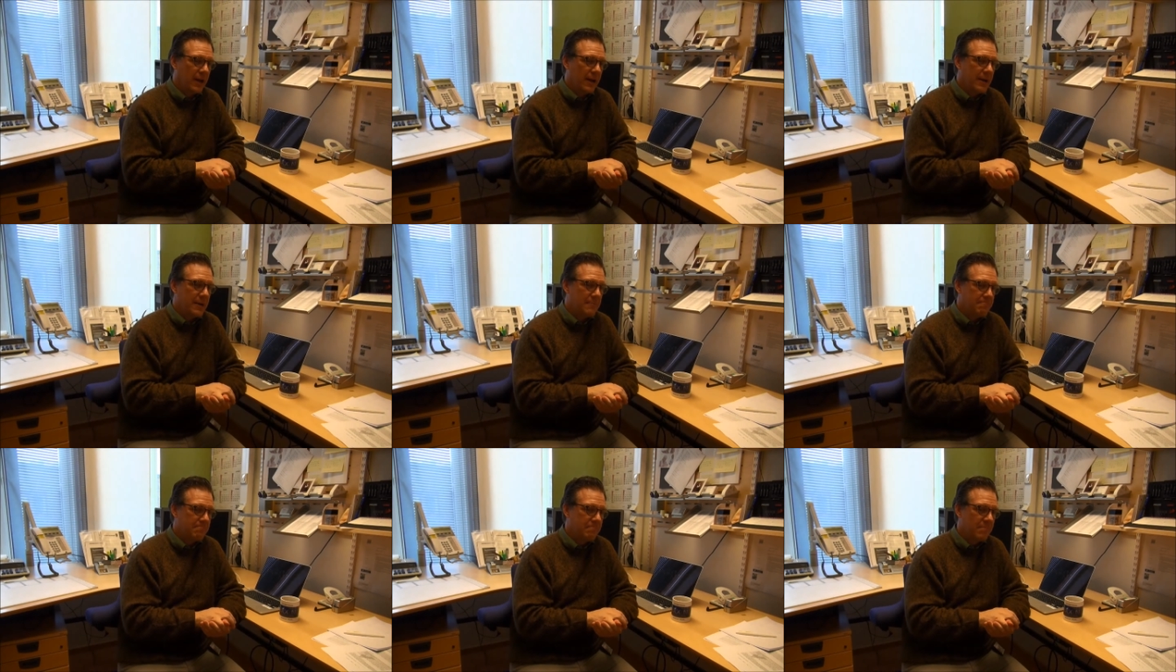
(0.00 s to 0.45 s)

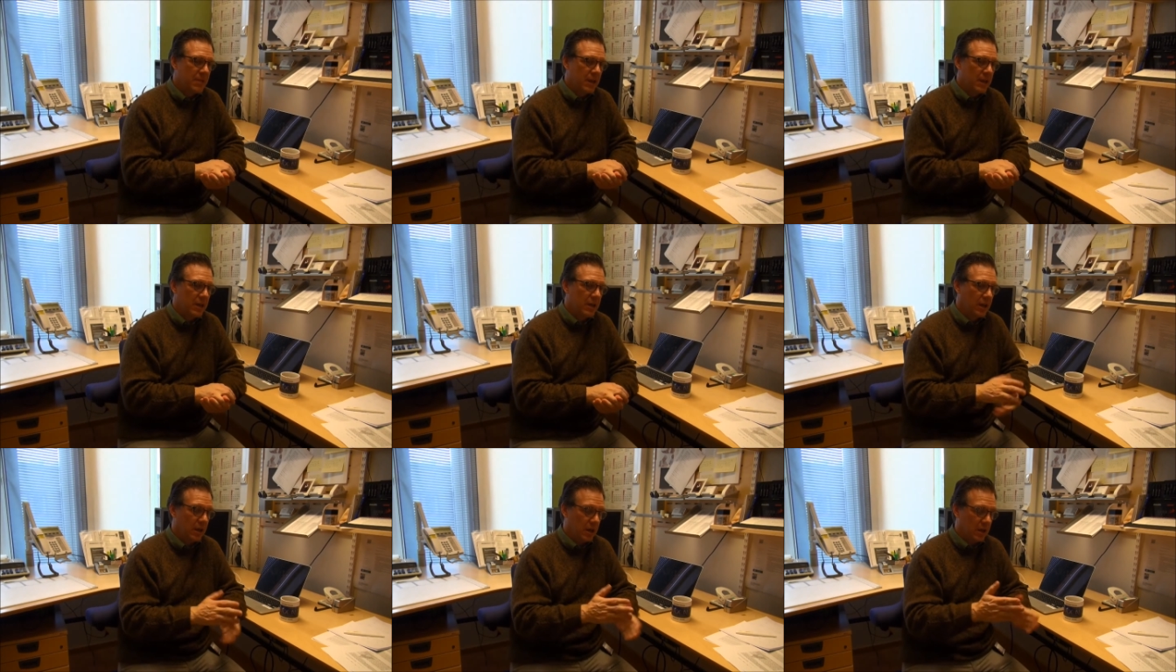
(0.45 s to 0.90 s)
um,
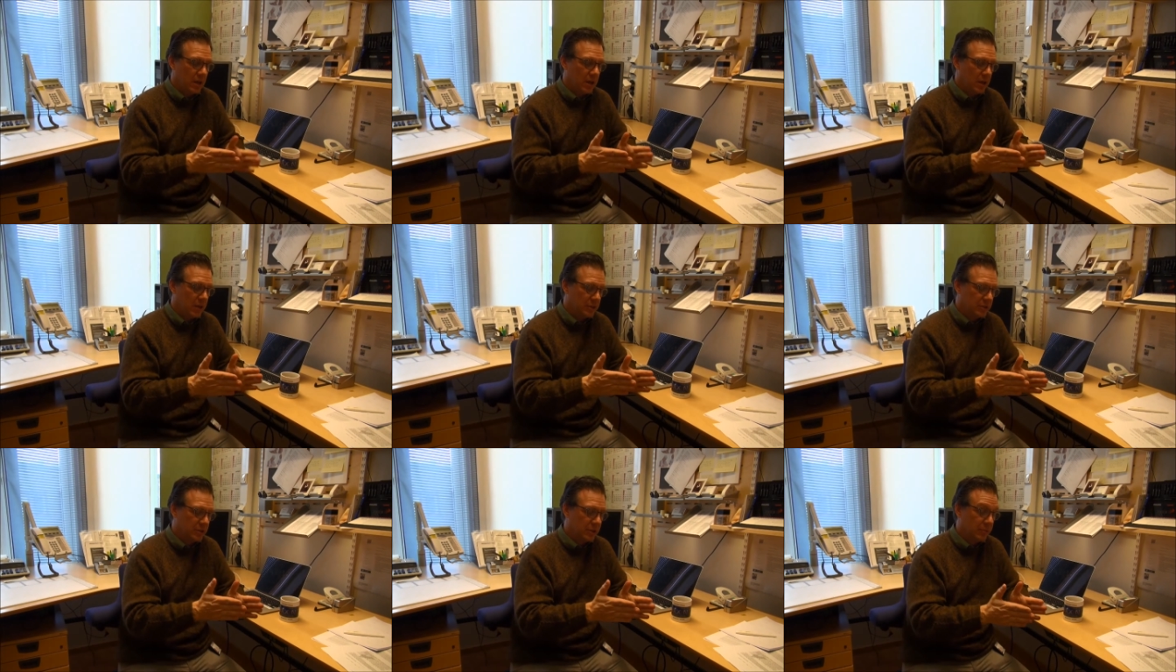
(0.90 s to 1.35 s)

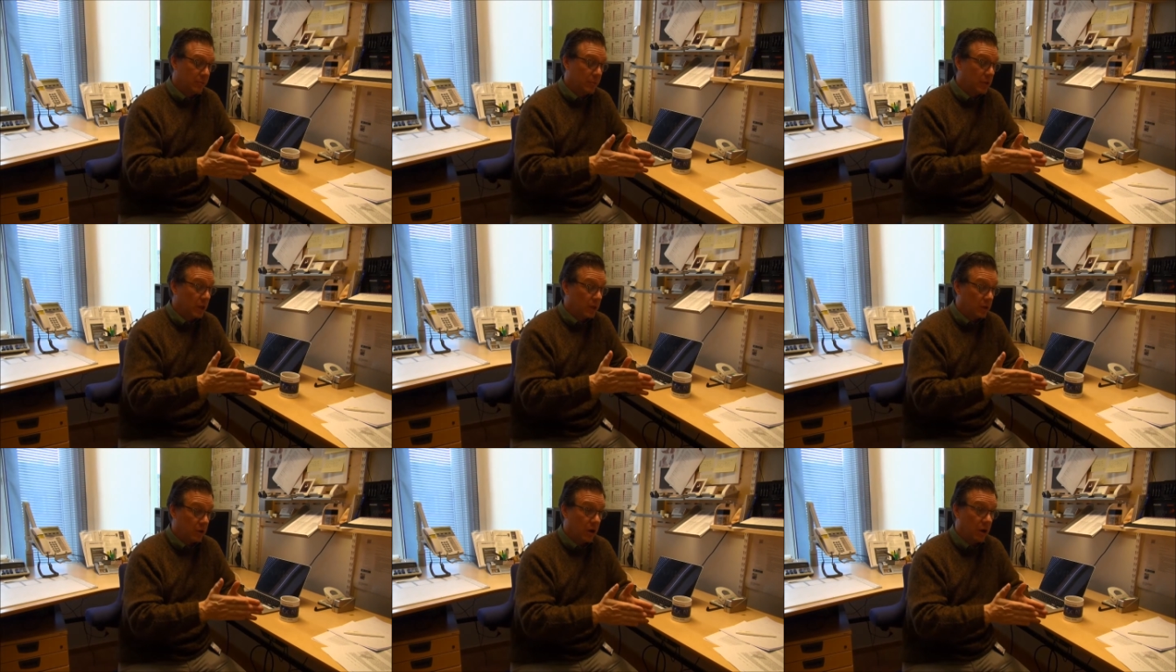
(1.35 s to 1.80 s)
some
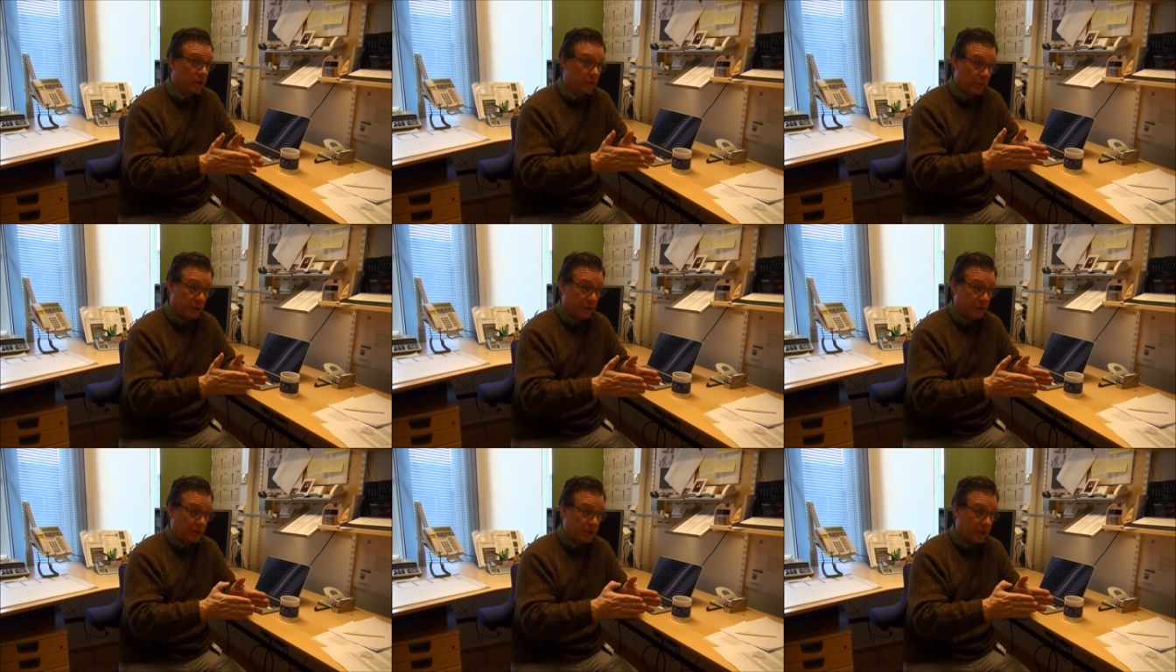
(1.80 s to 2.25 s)

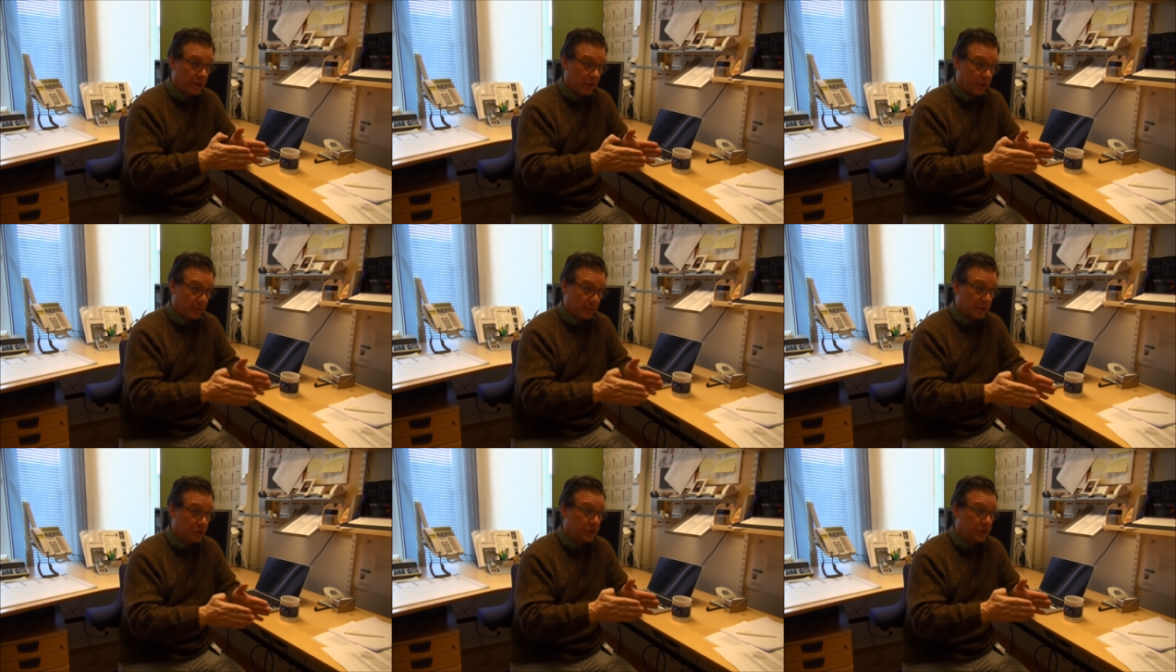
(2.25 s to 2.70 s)
concrete
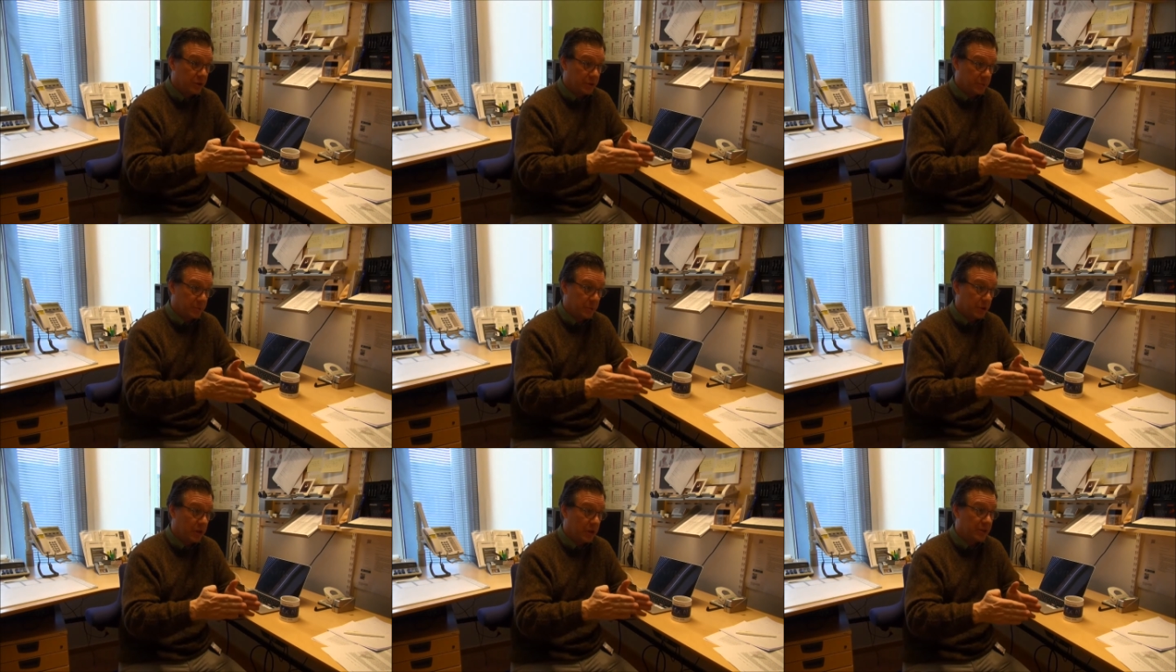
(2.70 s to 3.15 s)
uh,
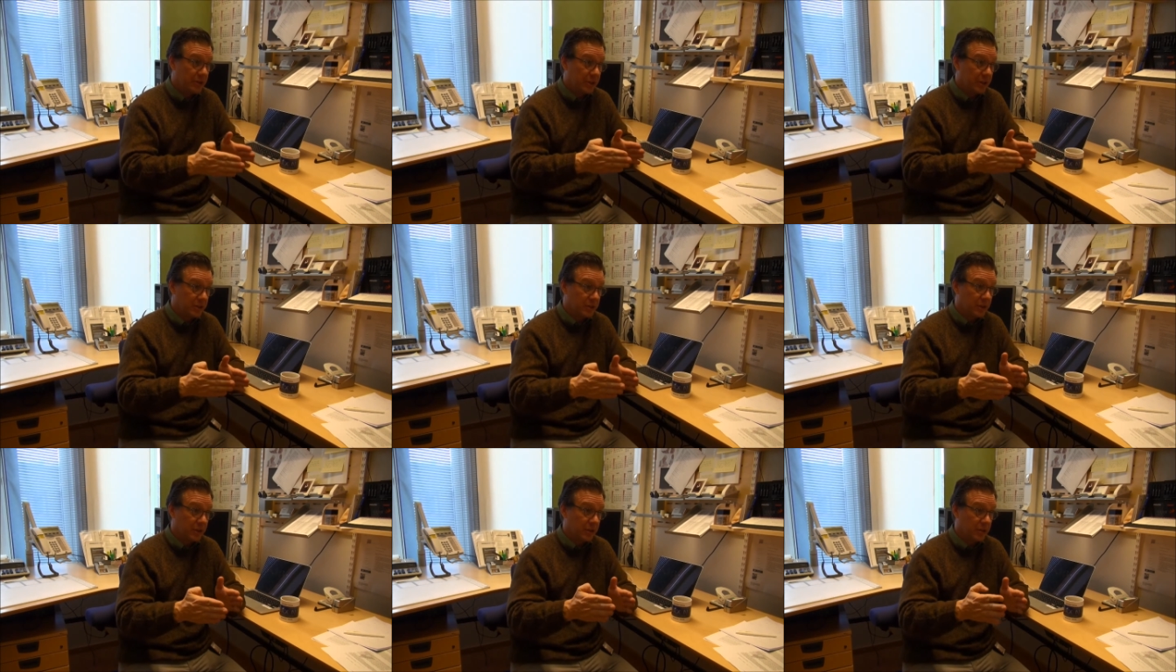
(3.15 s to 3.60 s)
research
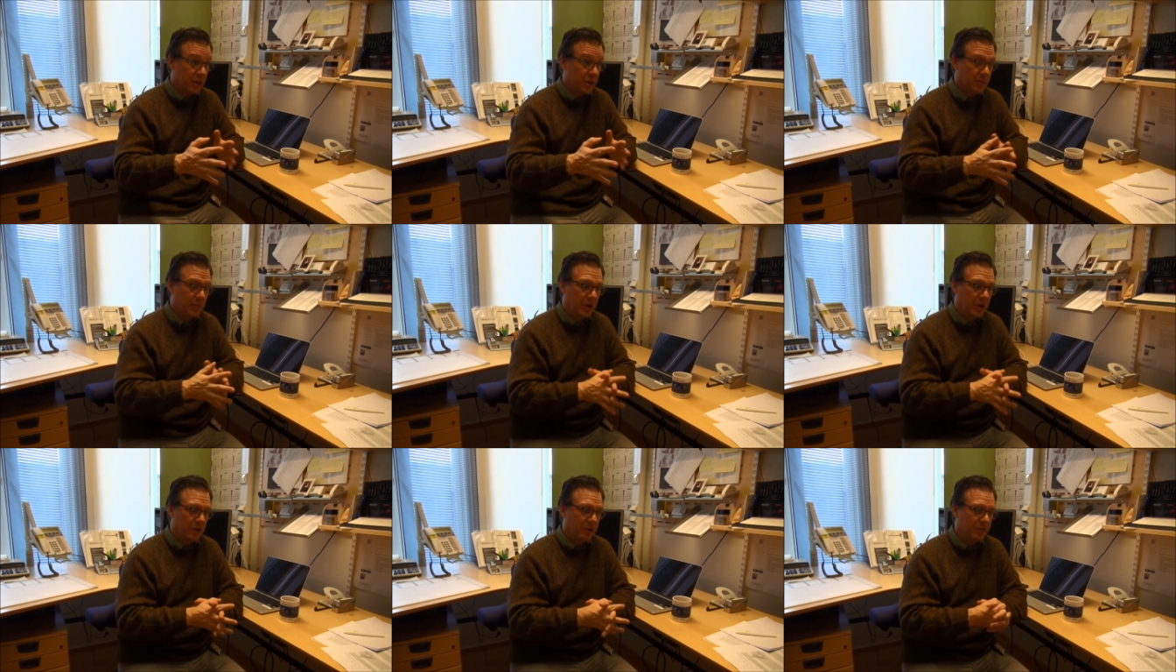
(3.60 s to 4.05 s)
projects that will mm -hmm.
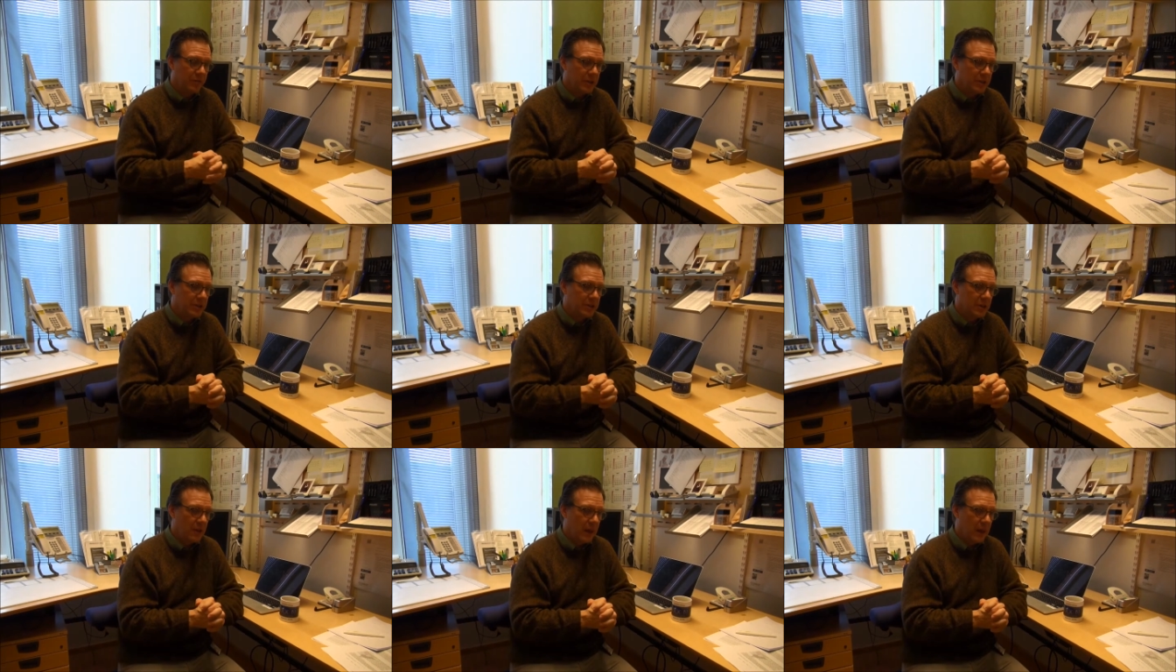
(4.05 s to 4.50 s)
come mm-hmm. out of
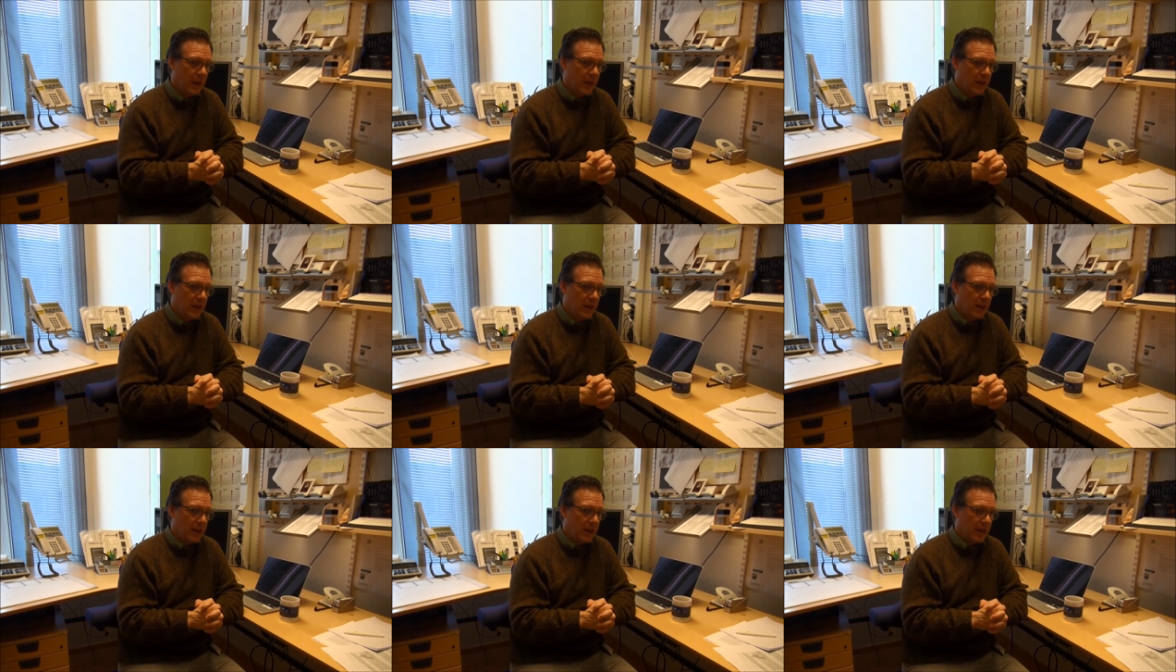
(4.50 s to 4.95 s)
this. Mm
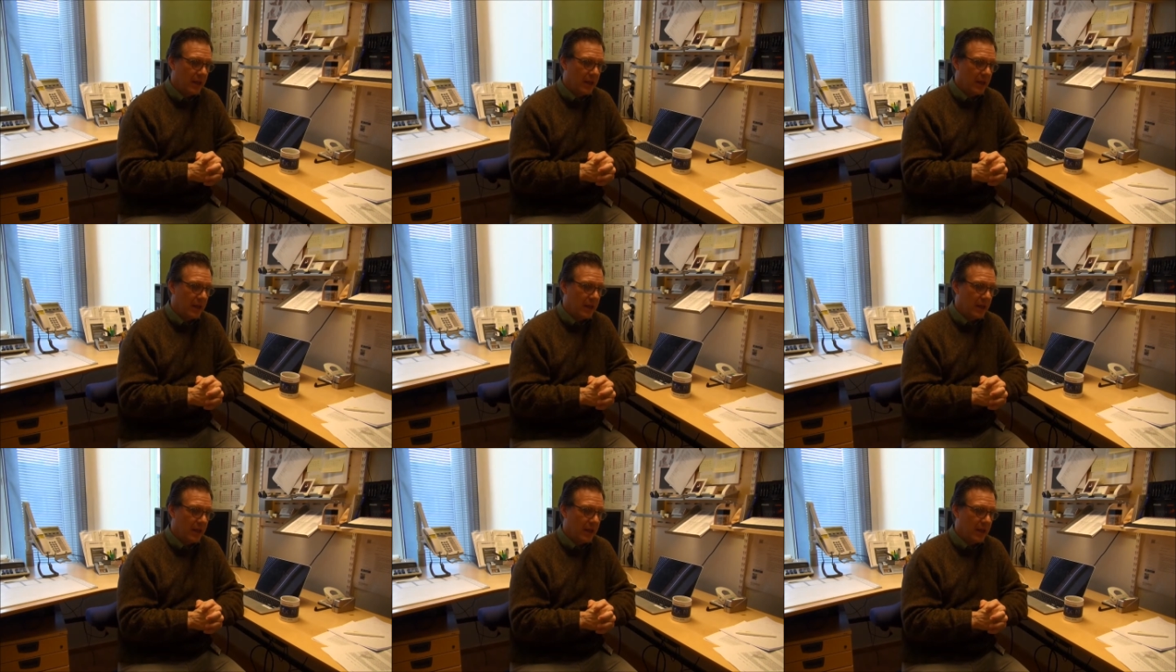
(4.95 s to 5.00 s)
-hmm.